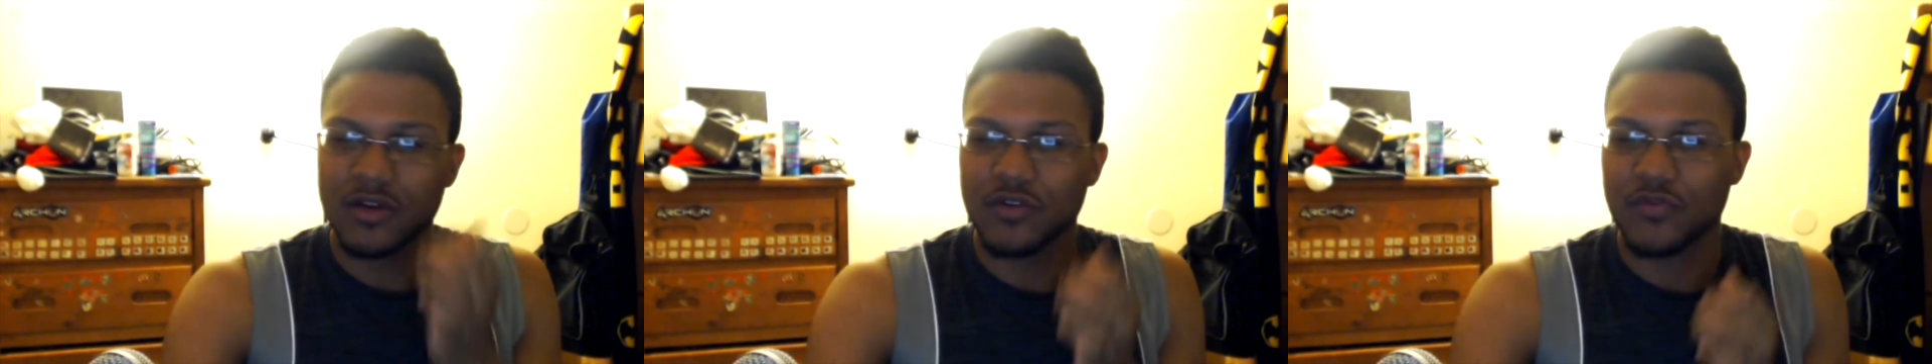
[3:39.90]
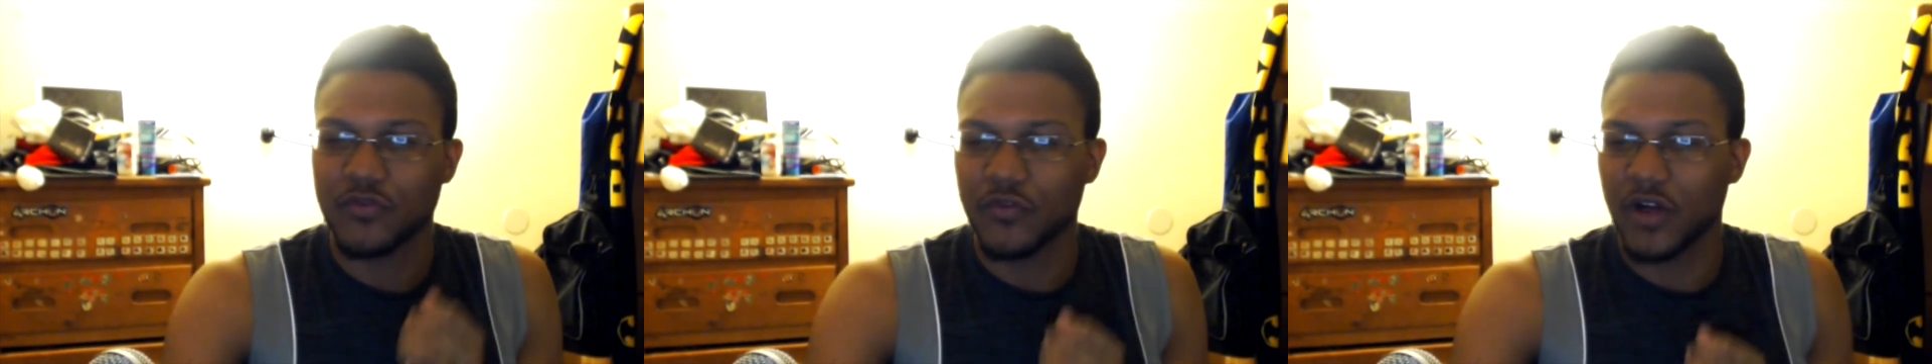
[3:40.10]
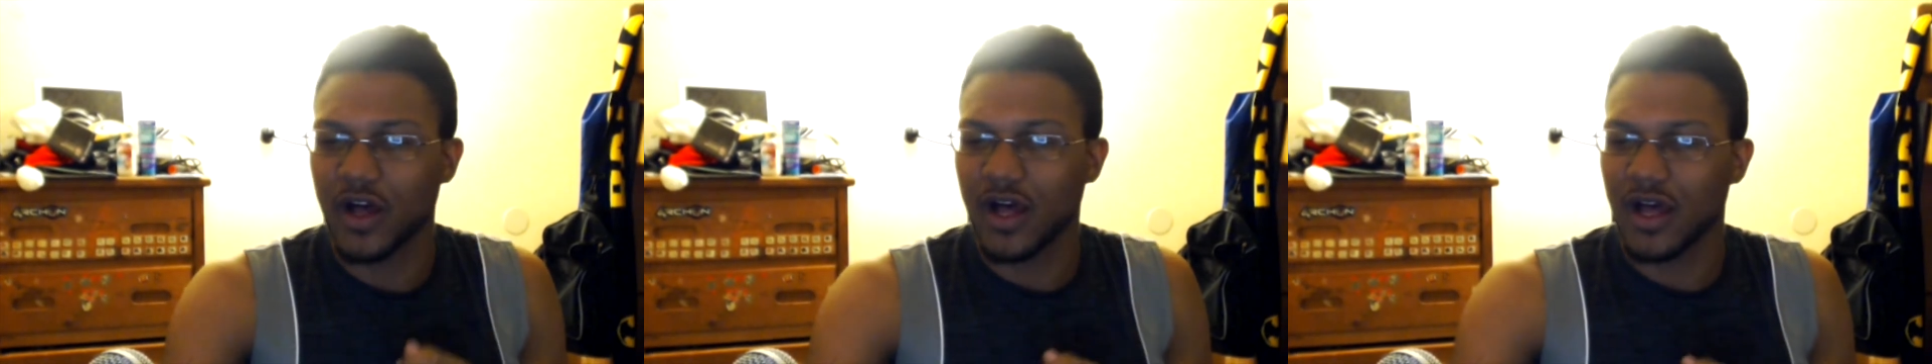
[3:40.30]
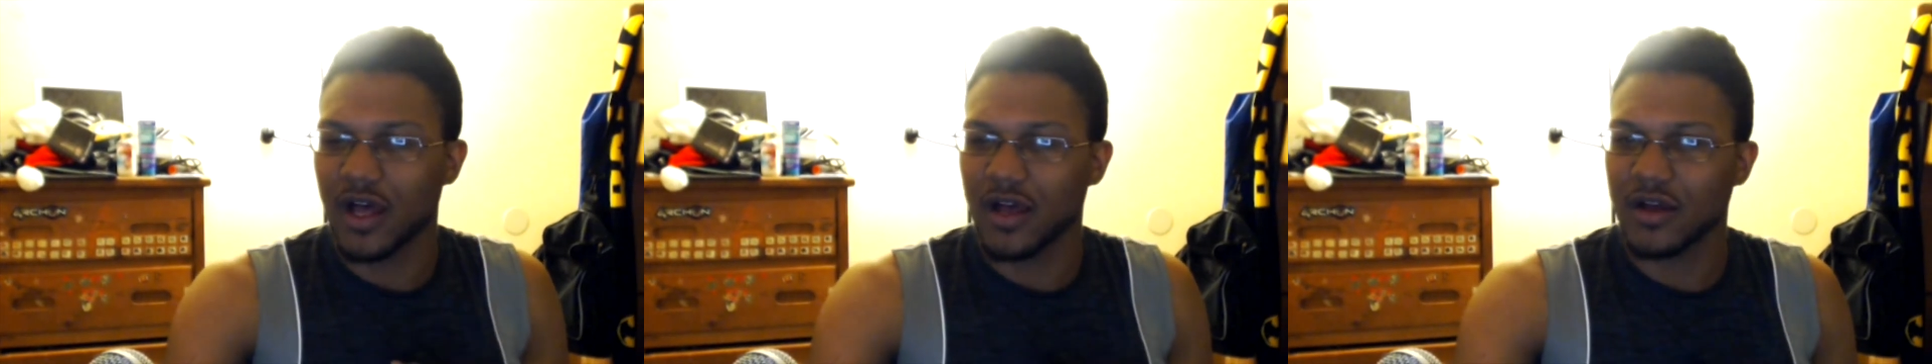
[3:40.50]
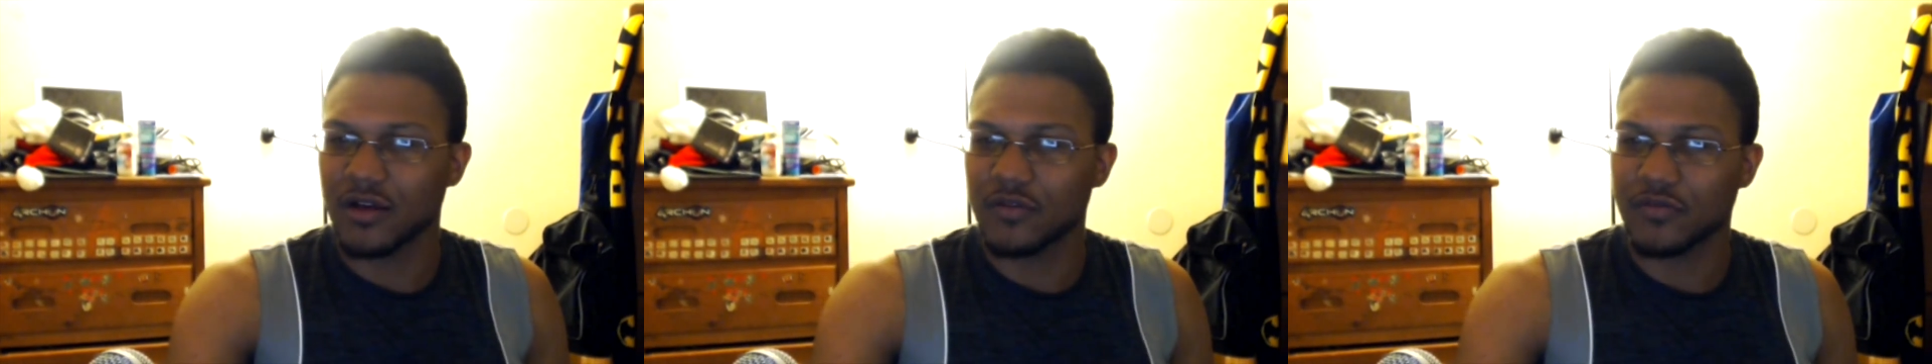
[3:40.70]

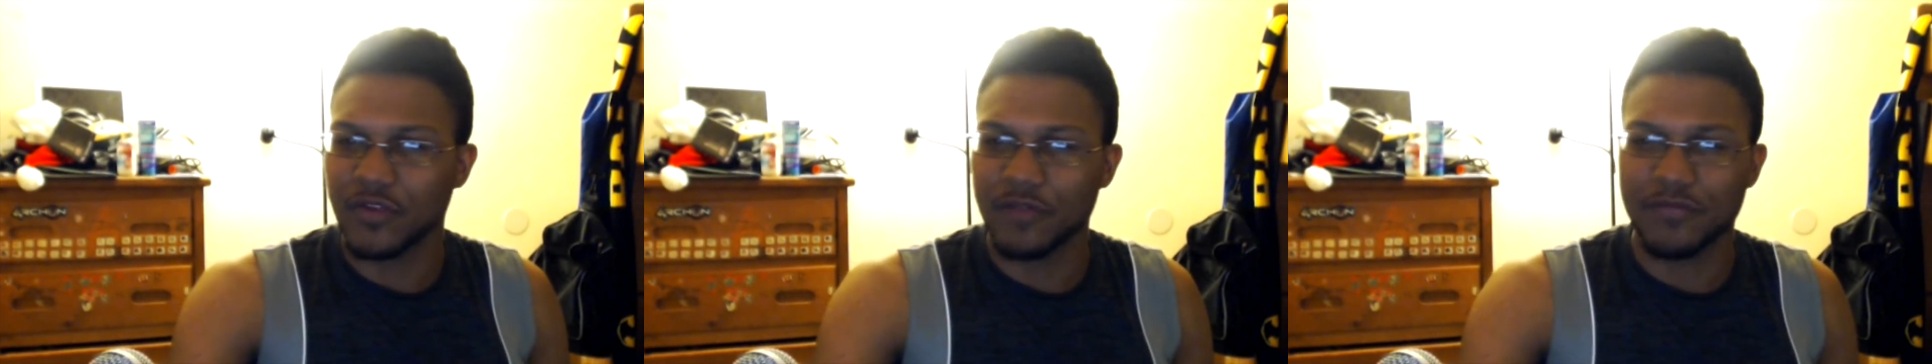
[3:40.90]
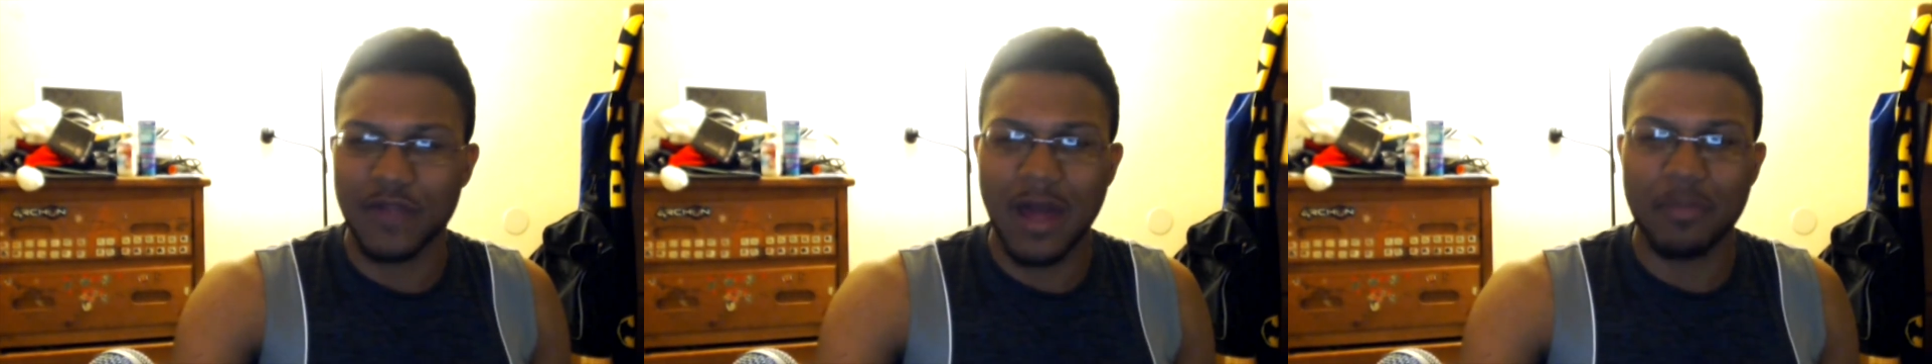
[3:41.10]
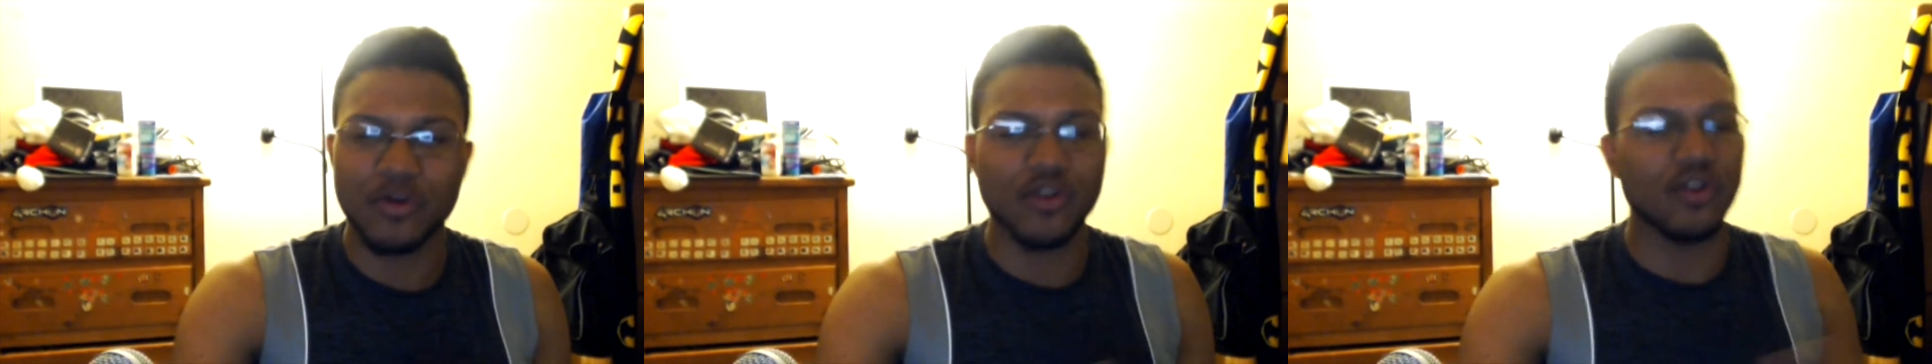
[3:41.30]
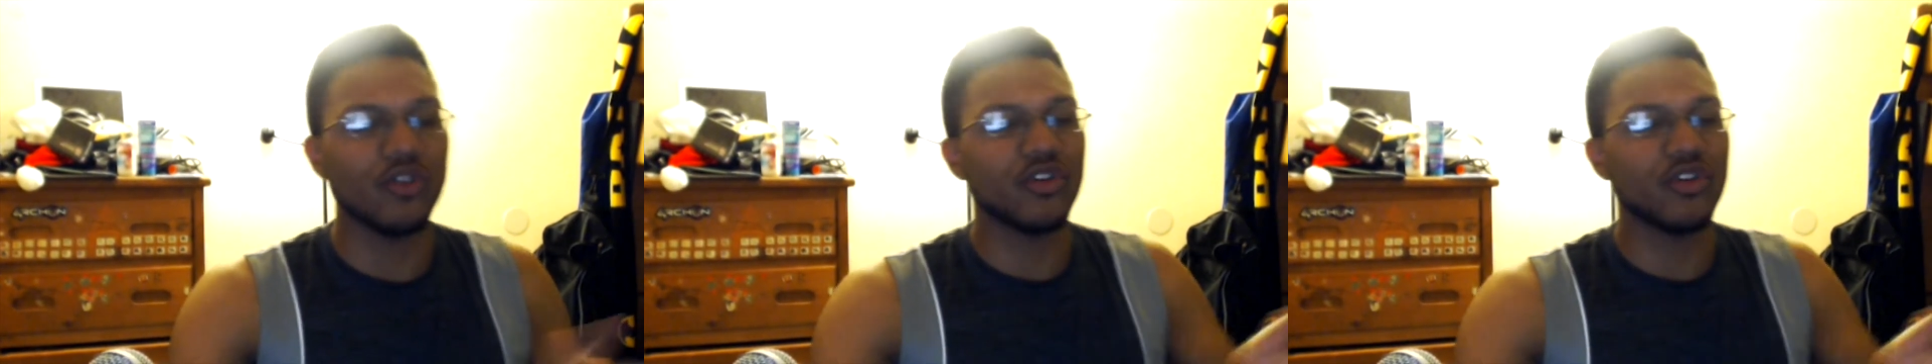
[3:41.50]
flip-flopping her